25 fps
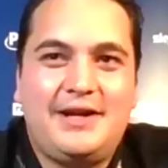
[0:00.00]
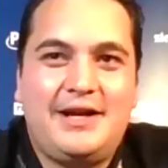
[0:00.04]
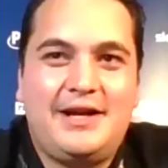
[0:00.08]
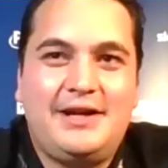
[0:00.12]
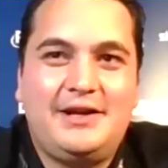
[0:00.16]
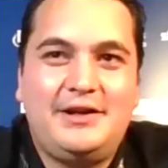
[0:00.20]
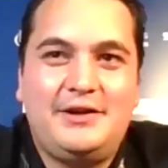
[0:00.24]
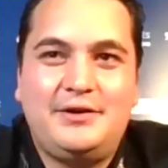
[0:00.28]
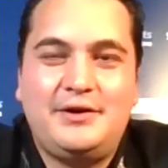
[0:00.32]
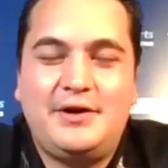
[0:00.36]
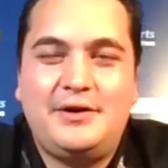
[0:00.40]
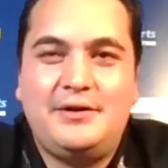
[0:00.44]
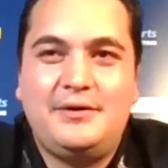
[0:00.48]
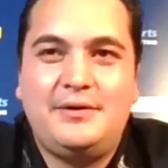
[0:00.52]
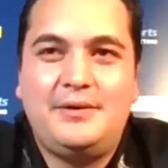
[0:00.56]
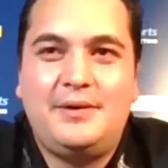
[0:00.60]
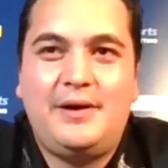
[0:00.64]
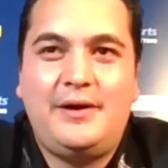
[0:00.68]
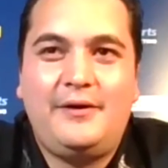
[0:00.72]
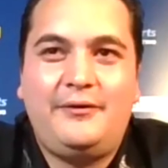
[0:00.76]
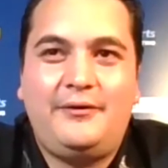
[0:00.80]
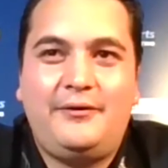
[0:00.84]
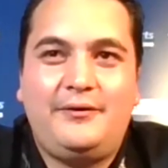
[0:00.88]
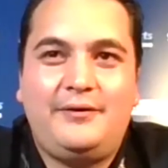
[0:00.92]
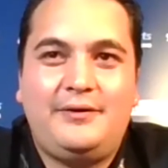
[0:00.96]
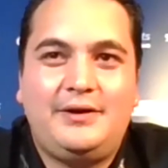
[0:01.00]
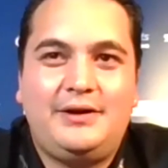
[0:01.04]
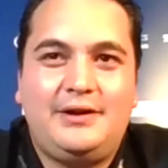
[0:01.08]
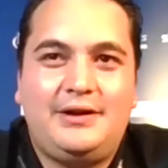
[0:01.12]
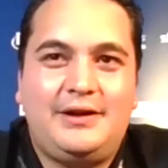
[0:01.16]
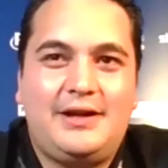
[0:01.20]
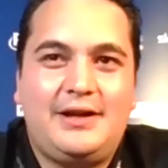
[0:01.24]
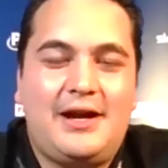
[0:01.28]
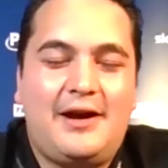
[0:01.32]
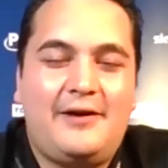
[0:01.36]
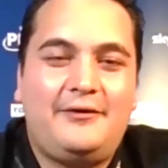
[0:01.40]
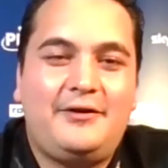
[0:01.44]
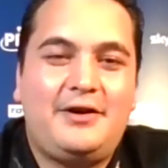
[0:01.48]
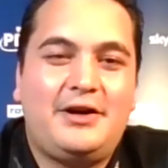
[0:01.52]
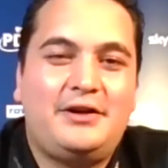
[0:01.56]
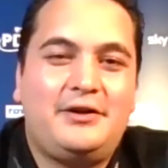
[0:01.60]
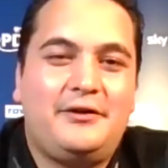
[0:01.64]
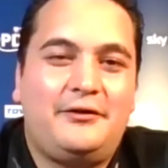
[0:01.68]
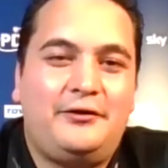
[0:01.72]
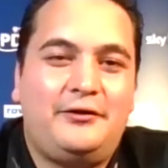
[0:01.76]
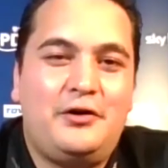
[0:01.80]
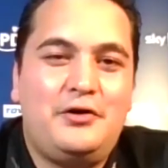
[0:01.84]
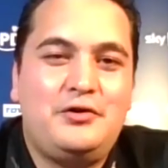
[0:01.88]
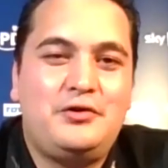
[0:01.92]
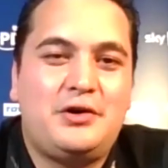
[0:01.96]
thing, you know, if I've got a
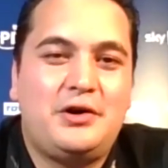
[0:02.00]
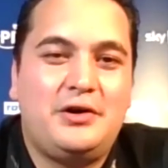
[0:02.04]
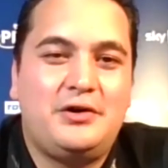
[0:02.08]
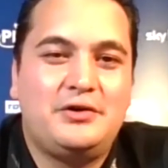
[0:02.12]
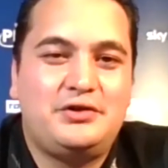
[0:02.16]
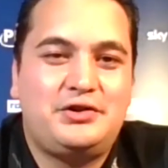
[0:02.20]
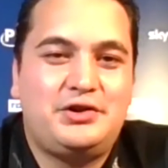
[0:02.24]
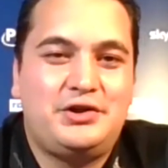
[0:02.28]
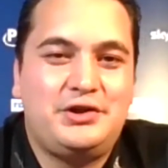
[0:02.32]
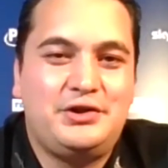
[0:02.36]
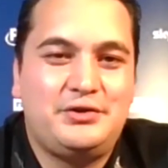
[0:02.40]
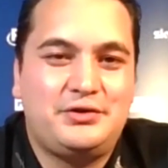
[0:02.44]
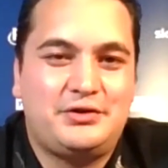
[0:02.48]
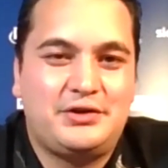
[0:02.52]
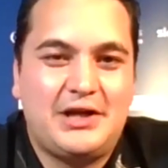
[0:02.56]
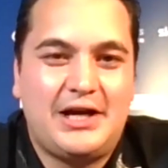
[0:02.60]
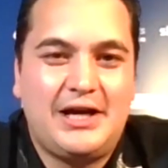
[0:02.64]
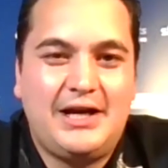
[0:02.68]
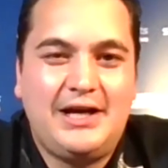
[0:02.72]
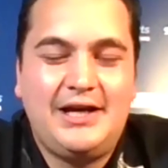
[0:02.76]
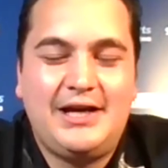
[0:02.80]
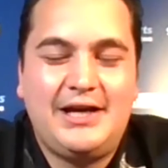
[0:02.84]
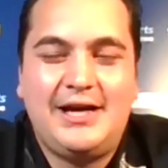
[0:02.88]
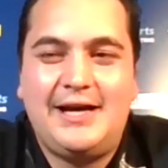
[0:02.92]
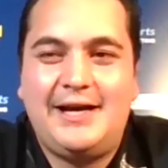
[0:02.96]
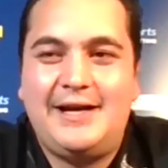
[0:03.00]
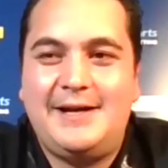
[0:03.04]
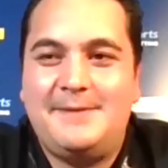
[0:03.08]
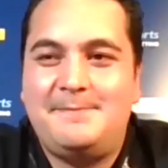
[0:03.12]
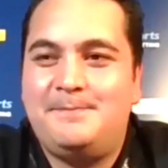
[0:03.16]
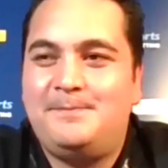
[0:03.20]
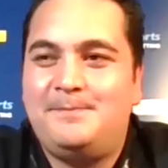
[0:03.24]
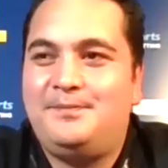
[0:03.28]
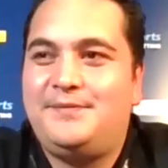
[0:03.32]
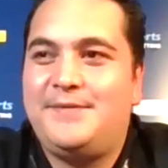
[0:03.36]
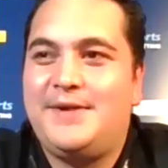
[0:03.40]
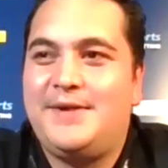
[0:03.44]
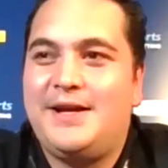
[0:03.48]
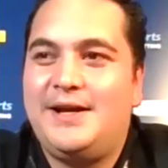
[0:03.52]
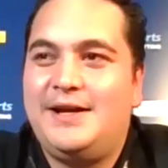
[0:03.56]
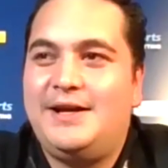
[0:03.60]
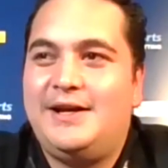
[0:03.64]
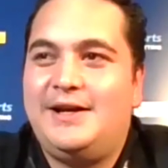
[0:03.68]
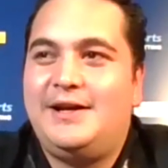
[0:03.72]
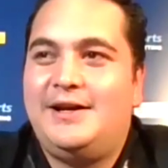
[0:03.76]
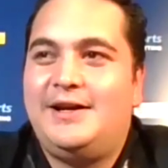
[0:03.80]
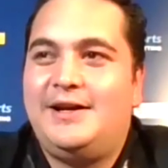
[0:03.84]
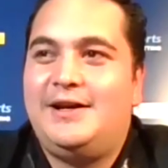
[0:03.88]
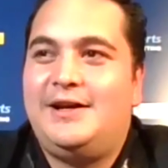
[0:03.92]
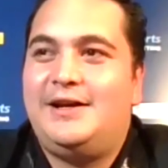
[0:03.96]
phone call on Tuesday, and
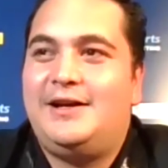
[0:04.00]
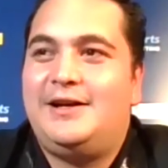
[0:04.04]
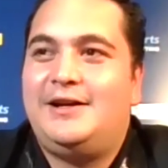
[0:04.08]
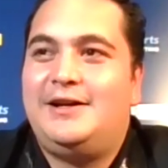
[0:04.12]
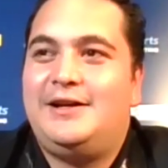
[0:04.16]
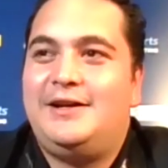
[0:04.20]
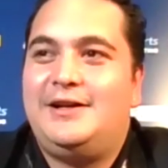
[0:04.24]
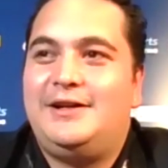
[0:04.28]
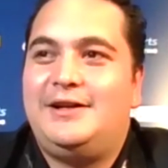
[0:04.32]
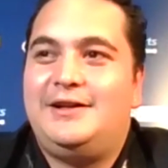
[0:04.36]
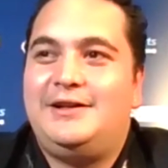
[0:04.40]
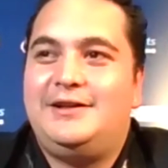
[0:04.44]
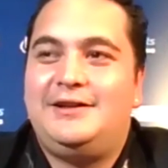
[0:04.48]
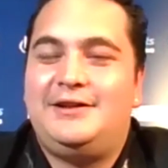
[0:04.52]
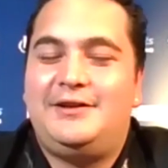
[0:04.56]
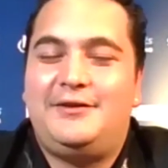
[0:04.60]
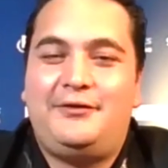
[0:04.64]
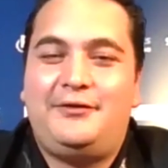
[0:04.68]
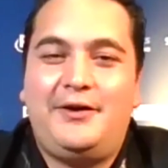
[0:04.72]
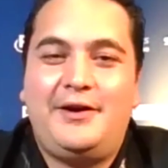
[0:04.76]
the